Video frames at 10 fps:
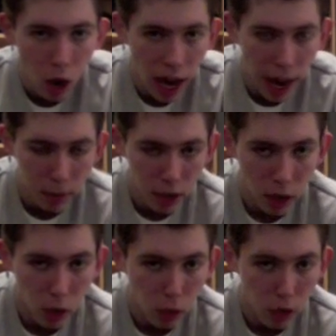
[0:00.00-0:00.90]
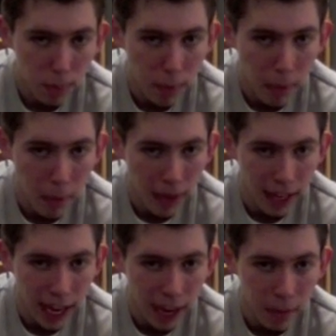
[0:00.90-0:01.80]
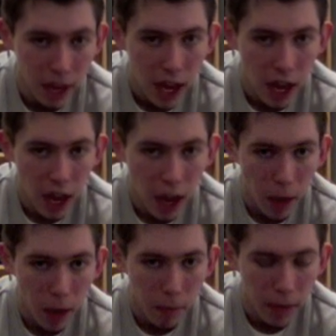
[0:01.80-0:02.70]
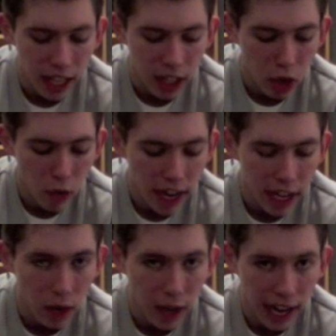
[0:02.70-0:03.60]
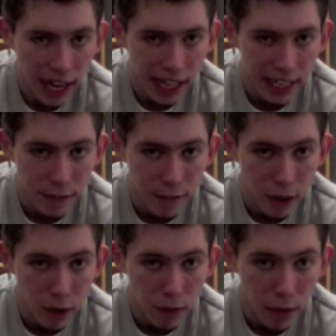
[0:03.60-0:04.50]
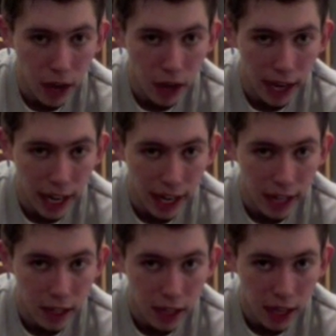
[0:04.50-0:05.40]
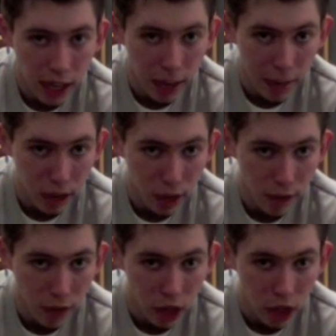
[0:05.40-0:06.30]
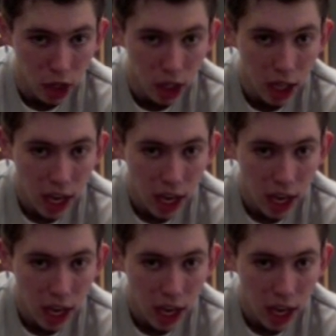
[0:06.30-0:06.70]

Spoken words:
Absolutely awesome Bomberman game. It's not really got that classic feel from the arcade and like Mega Drive versions.